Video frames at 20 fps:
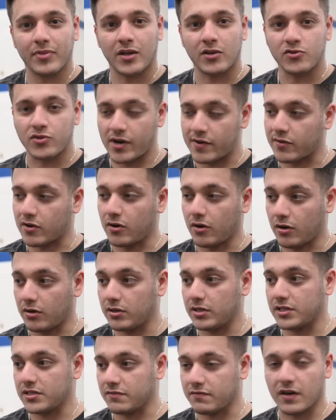Trevor
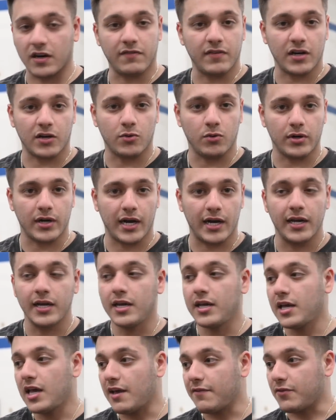Hall is a very, very cool guy.
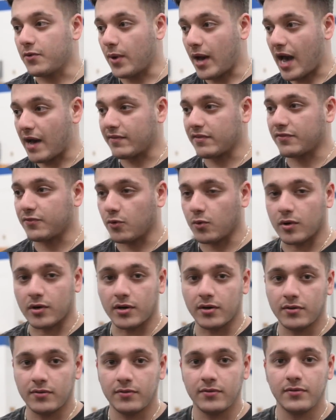If you have a
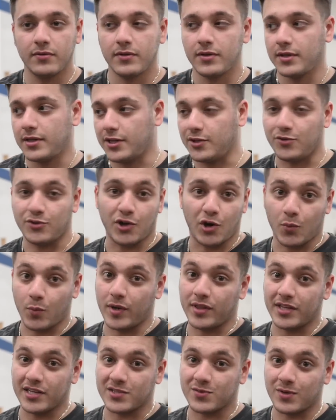Ford and you don't
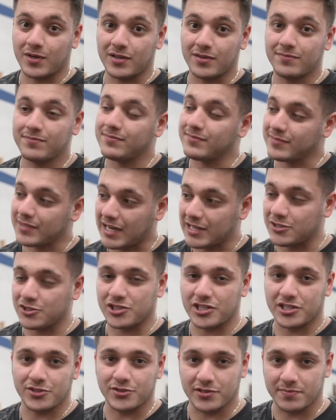win this one, I
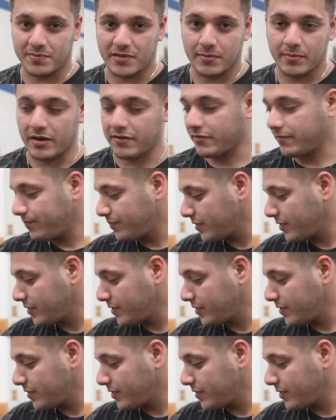suggest using PMF.